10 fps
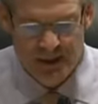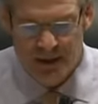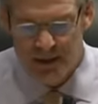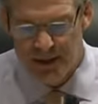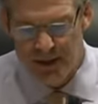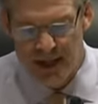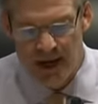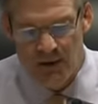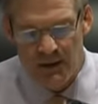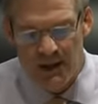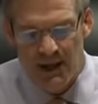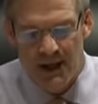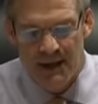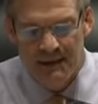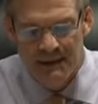are going to cower and
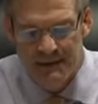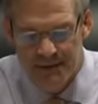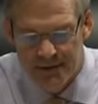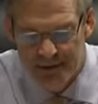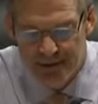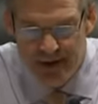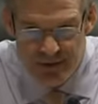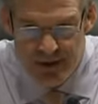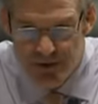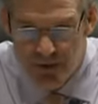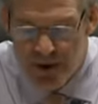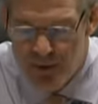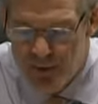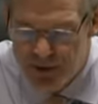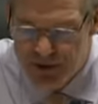hide. I think your
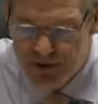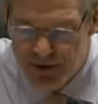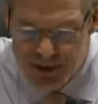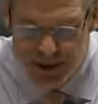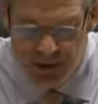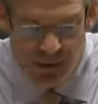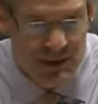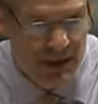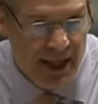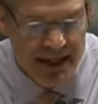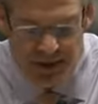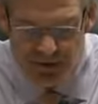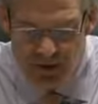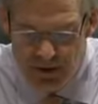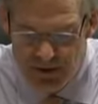memo, Mr. Attorney General, was the last
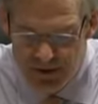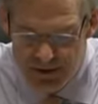straw.